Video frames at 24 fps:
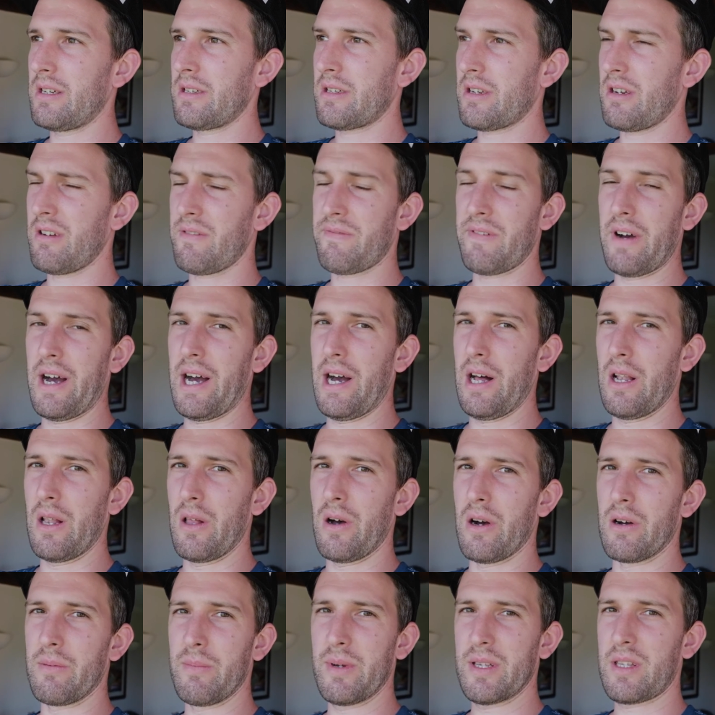I don't know for how
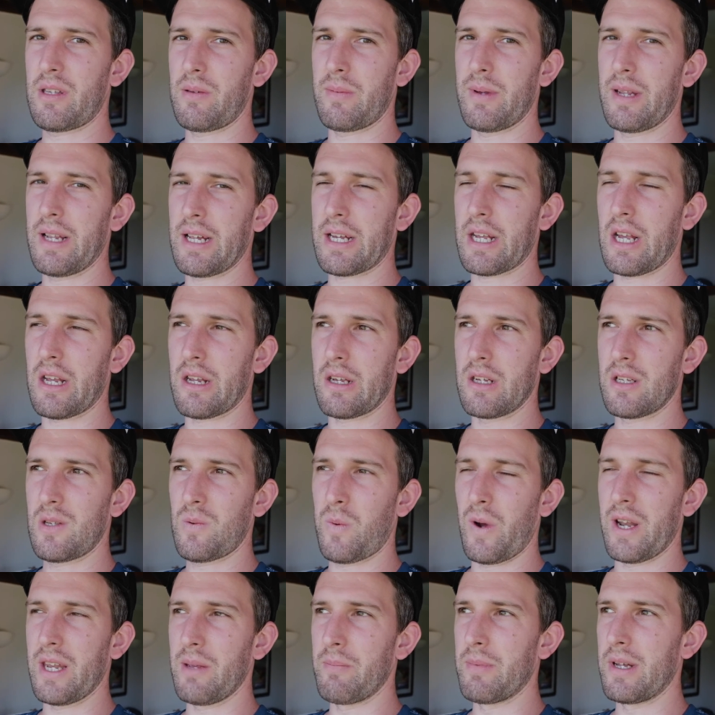long, must have been like a good
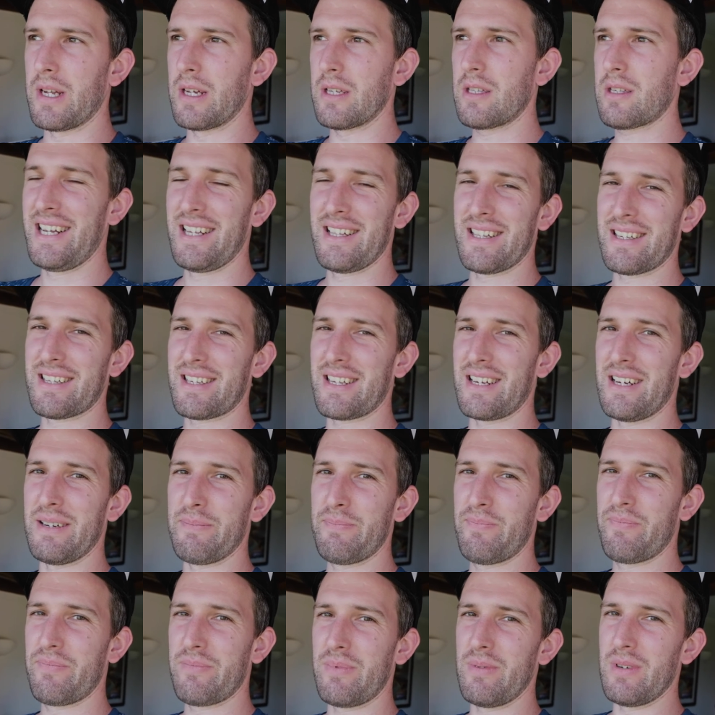20 minutes. This is
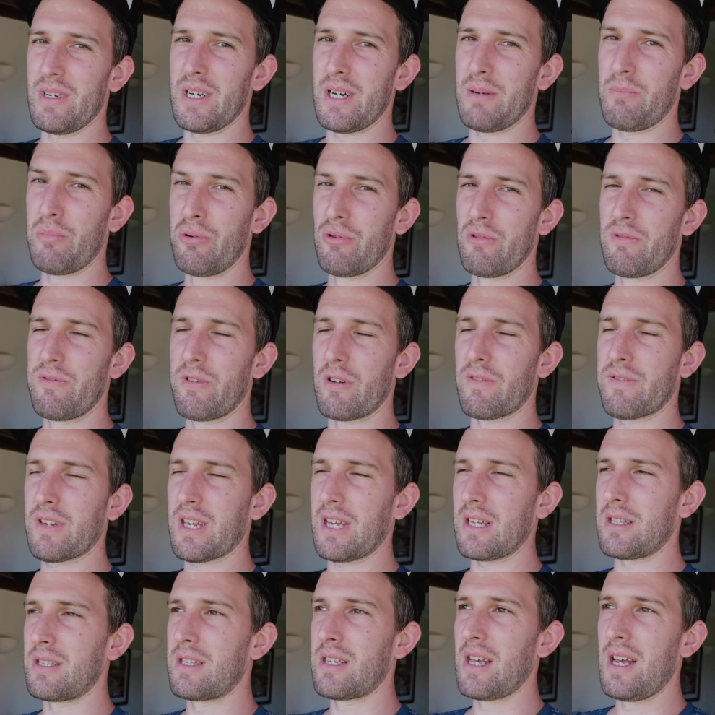a pool full of
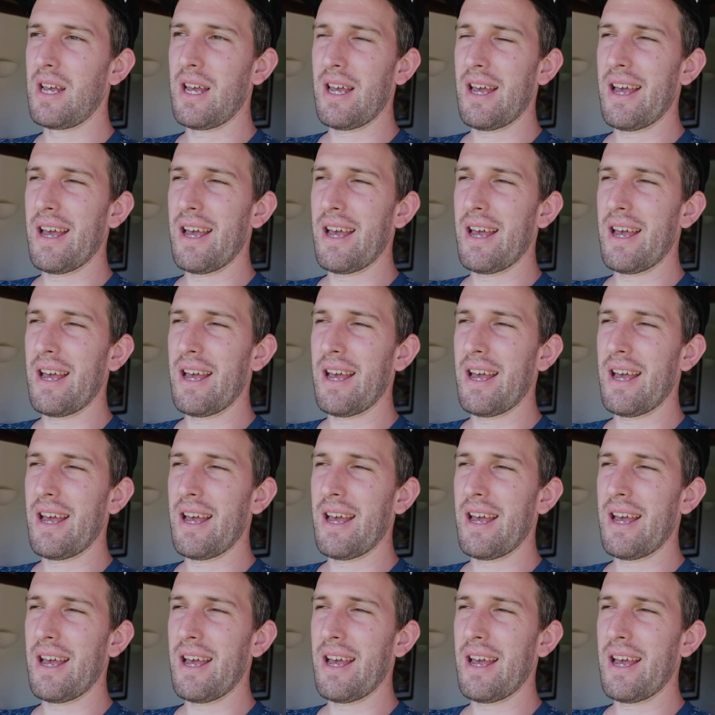kids.